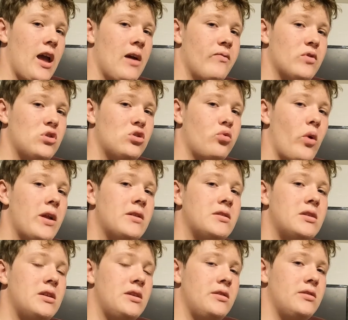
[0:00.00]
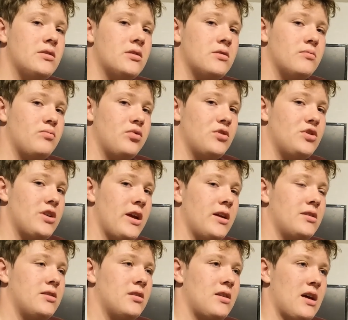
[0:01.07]
have a 20s
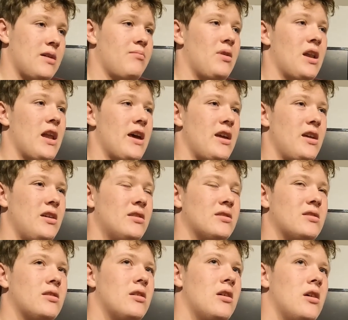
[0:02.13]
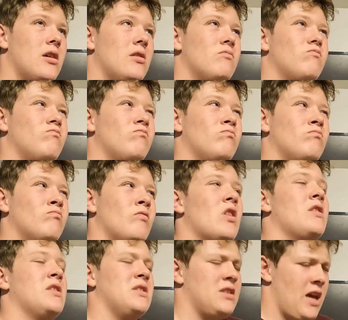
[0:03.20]
projector that plays,
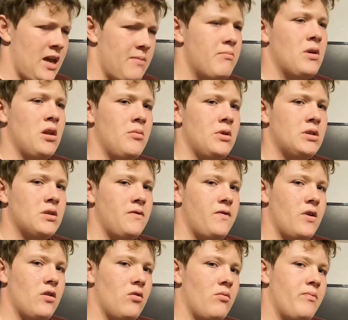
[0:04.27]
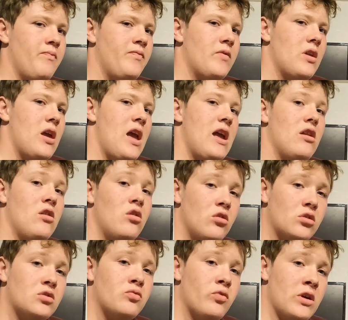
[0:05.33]
I think it's 8mm film. It
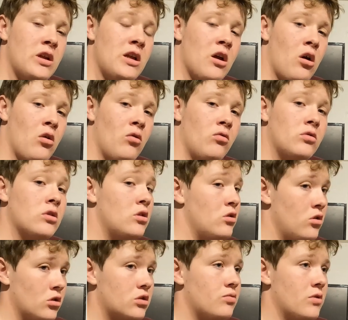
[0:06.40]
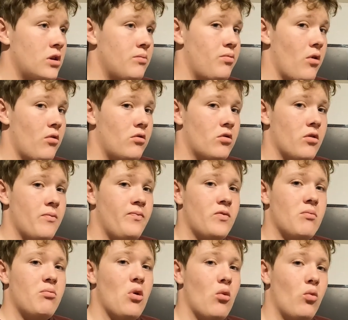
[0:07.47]
looks really old, looks really
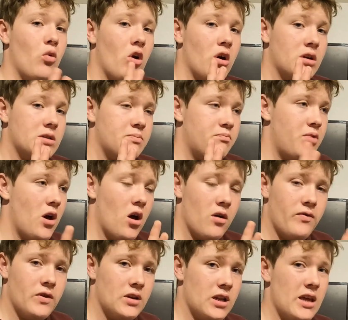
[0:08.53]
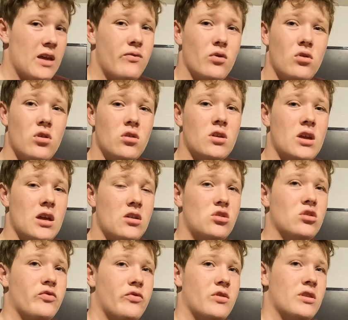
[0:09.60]
broken, but works perfectly. If you're looking
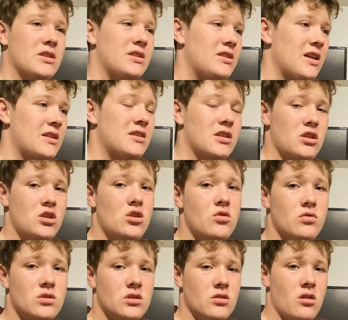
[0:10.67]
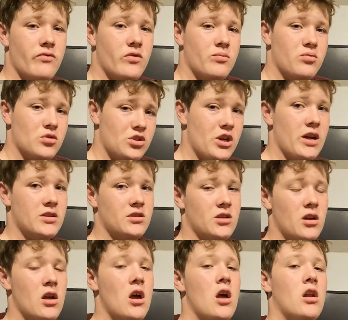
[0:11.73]
just for an aesthetic use of a
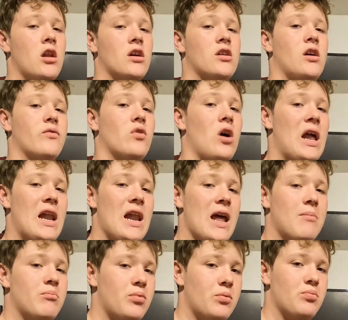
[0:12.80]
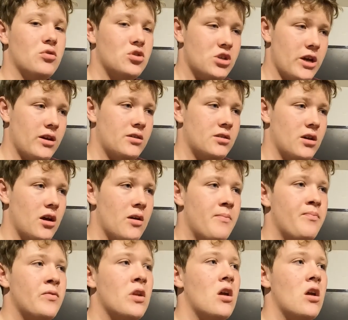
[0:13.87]
projector, like I've got a lamp projector,